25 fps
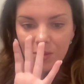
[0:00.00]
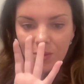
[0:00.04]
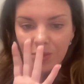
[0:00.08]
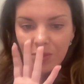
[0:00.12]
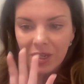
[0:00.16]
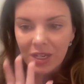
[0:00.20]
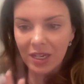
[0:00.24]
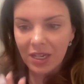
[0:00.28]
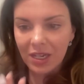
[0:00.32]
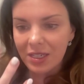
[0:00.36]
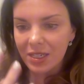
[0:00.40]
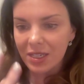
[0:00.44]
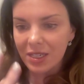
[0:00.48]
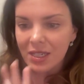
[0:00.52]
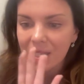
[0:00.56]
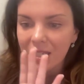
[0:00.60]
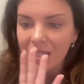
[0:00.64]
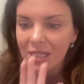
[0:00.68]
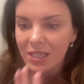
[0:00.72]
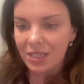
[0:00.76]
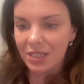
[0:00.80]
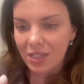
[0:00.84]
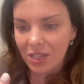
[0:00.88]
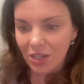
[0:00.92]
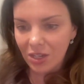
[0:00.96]
being
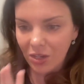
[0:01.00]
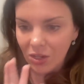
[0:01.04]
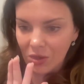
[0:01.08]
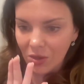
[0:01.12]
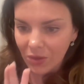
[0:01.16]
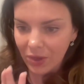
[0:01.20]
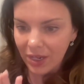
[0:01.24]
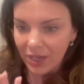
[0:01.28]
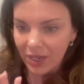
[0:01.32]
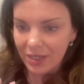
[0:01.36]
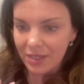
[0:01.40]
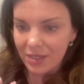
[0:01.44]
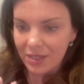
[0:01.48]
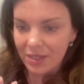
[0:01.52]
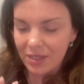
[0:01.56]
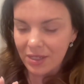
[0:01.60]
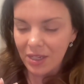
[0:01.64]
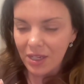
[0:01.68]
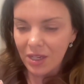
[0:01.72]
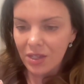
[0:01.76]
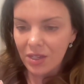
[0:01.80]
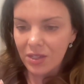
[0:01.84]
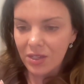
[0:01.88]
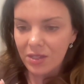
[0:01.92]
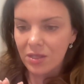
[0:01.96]
discontinuous.
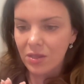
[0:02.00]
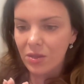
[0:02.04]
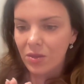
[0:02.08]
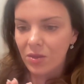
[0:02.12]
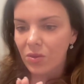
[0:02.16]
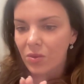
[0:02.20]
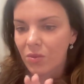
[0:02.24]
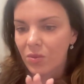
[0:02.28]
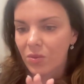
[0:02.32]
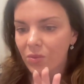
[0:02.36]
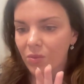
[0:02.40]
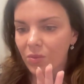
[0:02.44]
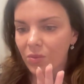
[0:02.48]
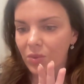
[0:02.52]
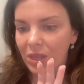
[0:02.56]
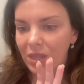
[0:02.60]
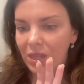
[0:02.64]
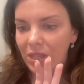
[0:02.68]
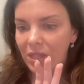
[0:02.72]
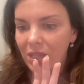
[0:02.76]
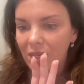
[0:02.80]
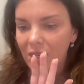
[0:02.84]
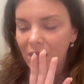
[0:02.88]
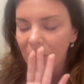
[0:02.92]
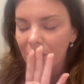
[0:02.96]
So when
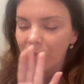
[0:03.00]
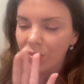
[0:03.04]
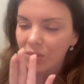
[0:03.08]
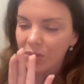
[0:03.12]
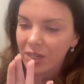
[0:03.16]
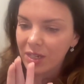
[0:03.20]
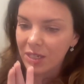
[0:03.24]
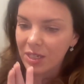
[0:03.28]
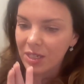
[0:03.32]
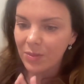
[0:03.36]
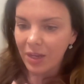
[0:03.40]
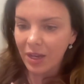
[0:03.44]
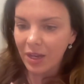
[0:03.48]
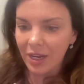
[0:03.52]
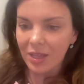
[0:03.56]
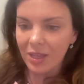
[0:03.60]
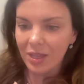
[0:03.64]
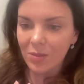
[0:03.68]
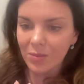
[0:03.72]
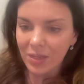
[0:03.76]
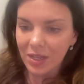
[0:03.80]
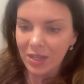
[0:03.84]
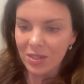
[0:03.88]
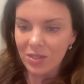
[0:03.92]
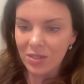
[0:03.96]
the implant is behind the
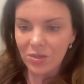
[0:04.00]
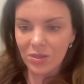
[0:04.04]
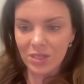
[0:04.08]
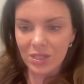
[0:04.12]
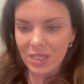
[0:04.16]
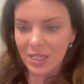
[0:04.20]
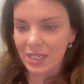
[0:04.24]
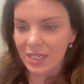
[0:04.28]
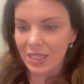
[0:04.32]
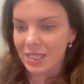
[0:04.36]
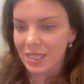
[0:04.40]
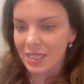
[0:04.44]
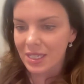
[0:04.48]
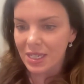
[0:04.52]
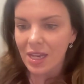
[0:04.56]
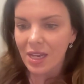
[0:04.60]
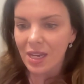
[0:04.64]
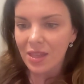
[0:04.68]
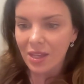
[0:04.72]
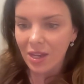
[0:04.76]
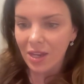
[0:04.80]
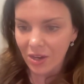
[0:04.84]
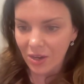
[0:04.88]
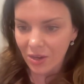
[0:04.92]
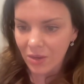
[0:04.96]
muscle, it's going to stay
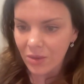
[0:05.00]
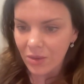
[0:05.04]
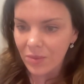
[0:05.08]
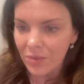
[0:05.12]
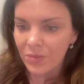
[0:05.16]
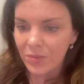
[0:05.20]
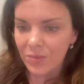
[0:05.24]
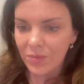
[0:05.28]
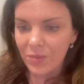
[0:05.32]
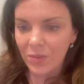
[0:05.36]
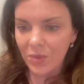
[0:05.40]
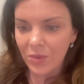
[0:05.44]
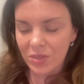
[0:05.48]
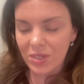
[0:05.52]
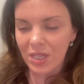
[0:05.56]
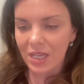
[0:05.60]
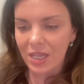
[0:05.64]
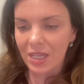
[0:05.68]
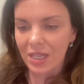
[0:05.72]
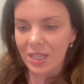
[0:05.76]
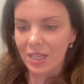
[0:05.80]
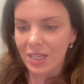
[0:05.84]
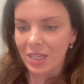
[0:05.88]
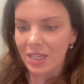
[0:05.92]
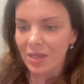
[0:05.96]
there most
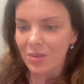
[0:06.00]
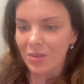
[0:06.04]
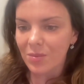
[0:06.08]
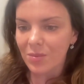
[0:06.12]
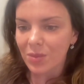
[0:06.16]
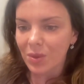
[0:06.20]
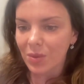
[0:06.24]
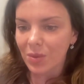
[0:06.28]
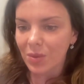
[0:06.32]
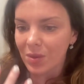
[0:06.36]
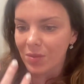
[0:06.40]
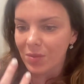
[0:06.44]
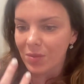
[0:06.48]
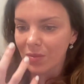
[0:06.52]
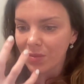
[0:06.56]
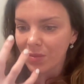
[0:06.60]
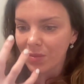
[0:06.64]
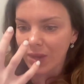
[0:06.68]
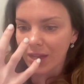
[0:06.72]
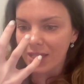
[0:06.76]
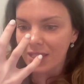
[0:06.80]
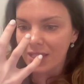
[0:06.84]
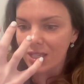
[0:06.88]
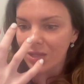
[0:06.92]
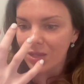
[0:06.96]
likely, but we
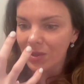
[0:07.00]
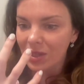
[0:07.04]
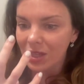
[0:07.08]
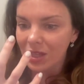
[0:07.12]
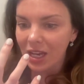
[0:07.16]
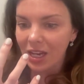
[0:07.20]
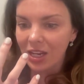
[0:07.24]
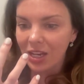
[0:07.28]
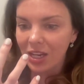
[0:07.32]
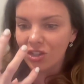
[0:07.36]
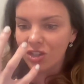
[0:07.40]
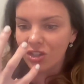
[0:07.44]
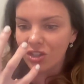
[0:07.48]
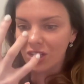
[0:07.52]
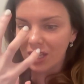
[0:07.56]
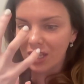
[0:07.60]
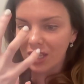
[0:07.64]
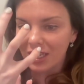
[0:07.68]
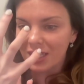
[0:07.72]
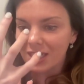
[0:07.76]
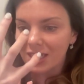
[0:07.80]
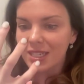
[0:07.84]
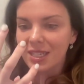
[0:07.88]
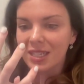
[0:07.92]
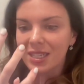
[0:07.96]
may see with aging like
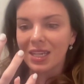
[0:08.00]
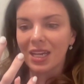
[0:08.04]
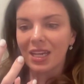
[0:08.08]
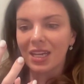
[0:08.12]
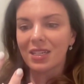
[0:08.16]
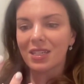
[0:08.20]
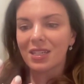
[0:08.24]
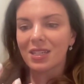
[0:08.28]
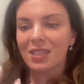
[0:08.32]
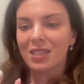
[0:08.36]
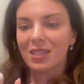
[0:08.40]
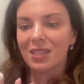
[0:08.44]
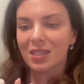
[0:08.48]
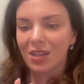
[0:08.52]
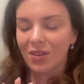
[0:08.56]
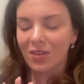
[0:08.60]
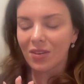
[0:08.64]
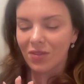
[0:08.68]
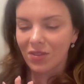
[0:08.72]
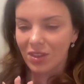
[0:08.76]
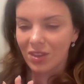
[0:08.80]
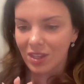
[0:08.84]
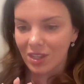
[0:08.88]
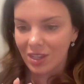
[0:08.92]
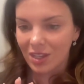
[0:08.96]
descent
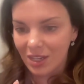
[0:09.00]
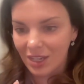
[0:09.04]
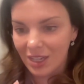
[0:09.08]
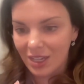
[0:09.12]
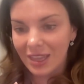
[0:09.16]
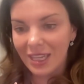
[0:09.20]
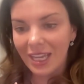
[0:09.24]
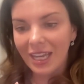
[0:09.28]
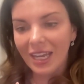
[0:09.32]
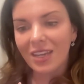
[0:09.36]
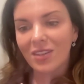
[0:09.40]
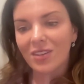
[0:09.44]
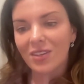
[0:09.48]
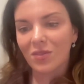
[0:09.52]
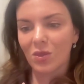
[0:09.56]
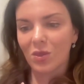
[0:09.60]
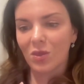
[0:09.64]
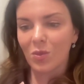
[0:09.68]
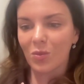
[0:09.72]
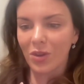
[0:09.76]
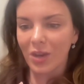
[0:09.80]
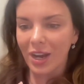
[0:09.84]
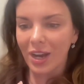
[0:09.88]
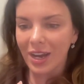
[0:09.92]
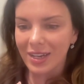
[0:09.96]
of the gland of the
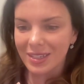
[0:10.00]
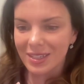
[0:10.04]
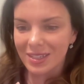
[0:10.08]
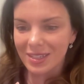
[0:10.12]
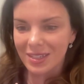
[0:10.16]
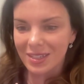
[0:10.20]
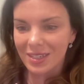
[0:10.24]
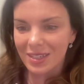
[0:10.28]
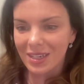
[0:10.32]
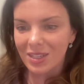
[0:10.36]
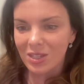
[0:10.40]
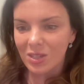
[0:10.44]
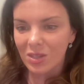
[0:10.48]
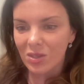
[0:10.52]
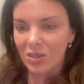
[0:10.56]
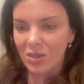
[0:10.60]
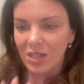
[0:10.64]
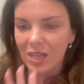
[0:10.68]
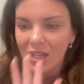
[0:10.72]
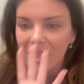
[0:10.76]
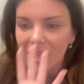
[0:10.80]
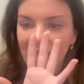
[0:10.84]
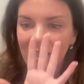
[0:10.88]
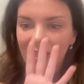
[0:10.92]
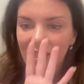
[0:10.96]
breast. And so
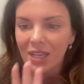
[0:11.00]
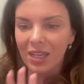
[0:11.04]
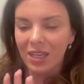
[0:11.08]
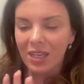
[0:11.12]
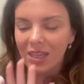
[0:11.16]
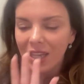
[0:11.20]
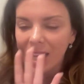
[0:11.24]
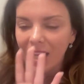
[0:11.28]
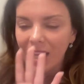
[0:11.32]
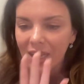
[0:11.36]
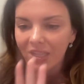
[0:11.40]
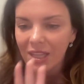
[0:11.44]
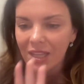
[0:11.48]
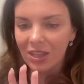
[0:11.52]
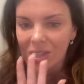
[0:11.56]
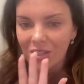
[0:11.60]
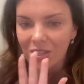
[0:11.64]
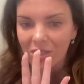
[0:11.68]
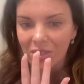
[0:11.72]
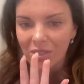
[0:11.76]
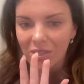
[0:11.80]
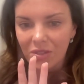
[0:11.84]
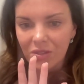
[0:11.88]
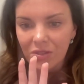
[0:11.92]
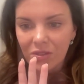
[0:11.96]
then that can look a
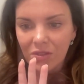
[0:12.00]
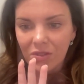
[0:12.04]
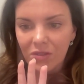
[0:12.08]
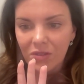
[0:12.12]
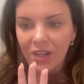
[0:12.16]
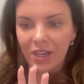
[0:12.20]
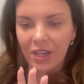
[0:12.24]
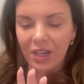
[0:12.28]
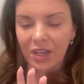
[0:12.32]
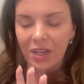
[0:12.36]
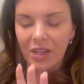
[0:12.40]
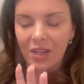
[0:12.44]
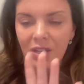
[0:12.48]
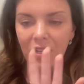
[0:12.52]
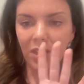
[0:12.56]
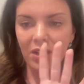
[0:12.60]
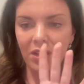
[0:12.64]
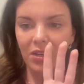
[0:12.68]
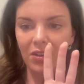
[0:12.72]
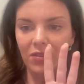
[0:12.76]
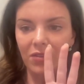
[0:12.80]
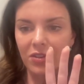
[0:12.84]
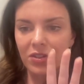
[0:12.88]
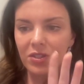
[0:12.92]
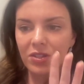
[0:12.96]
little funny
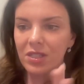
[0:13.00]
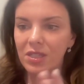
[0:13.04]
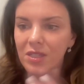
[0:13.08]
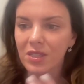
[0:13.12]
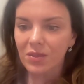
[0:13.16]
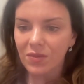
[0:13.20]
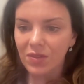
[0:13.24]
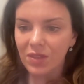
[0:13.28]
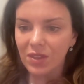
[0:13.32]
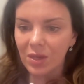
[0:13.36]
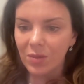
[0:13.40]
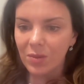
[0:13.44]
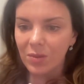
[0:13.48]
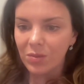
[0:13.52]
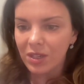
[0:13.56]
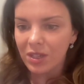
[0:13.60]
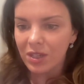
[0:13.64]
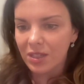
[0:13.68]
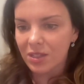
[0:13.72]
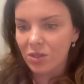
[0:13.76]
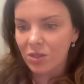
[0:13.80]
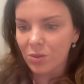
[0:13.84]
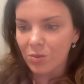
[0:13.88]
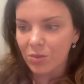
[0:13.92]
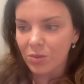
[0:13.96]
versus if the implants
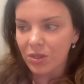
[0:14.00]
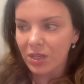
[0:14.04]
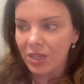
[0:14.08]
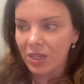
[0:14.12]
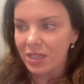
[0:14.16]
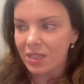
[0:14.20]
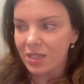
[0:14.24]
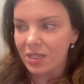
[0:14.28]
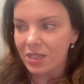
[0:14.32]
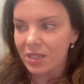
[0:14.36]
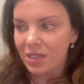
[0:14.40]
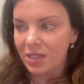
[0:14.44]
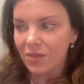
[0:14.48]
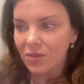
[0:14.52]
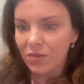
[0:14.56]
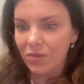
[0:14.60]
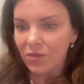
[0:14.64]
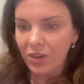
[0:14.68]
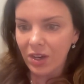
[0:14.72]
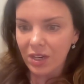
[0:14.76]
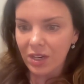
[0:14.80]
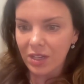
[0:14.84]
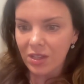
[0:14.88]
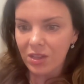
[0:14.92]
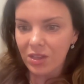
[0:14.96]
are placed in front
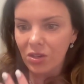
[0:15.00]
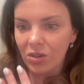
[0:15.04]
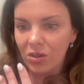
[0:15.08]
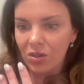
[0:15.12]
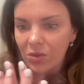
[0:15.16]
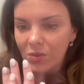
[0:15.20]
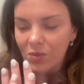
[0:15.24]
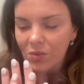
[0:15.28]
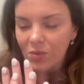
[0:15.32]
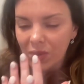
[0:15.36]
and they're,